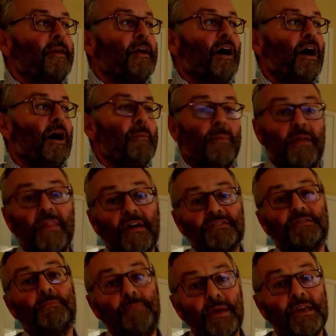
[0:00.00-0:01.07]
And that's
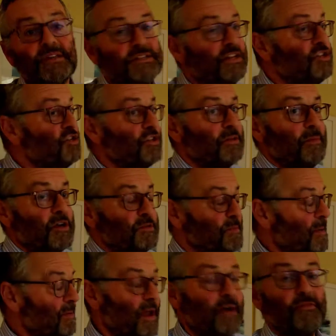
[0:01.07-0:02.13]
the biggest issue that most
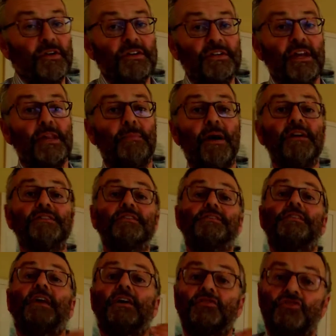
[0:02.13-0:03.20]
people have on a daily basis,
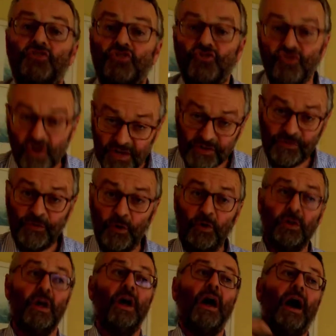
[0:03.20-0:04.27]
and that's
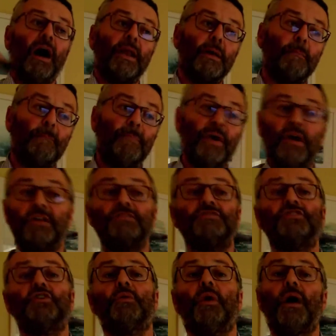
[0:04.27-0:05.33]
stressful, and it
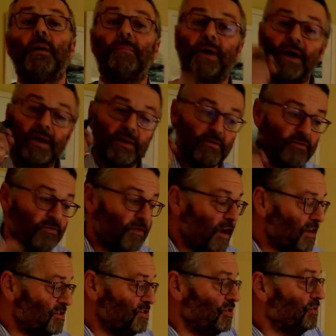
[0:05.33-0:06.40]
burns you up, and it
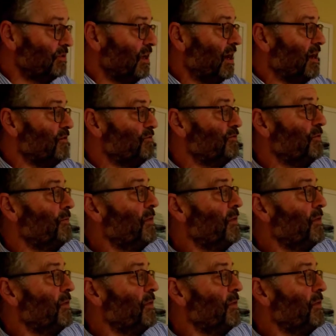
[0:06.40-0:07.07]
wrecks your life.